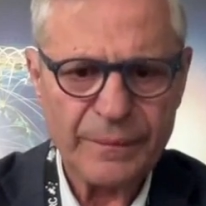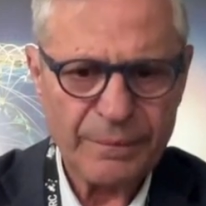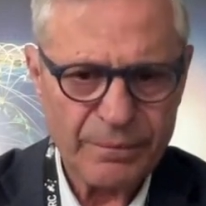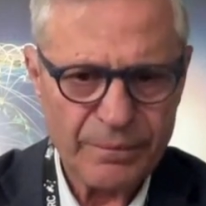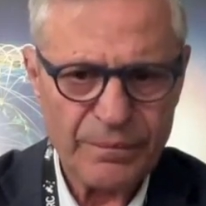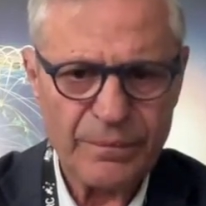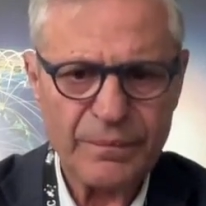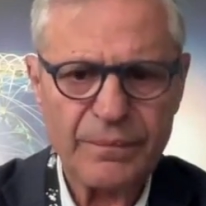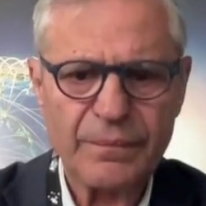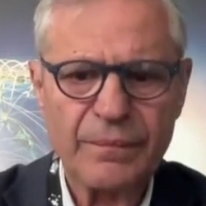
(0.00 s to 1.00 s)

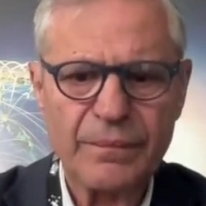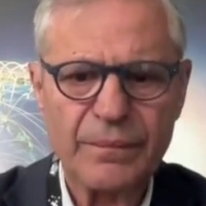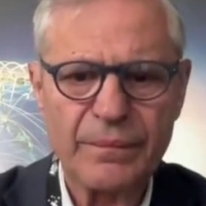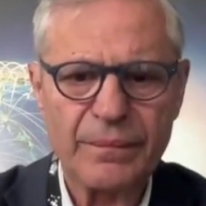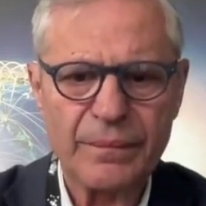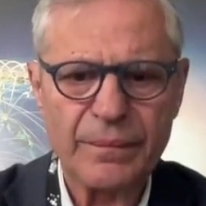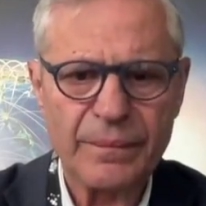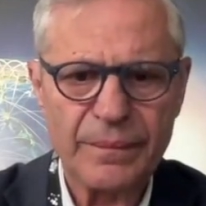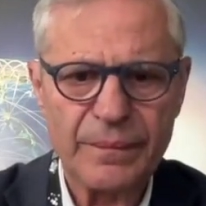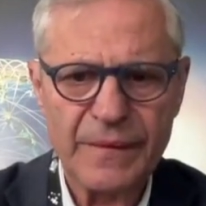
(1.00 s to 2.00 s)

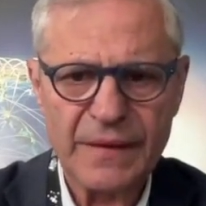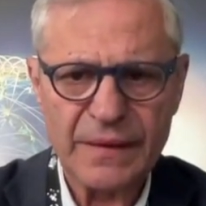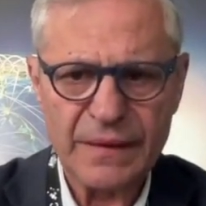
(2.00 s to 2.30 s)
(silent)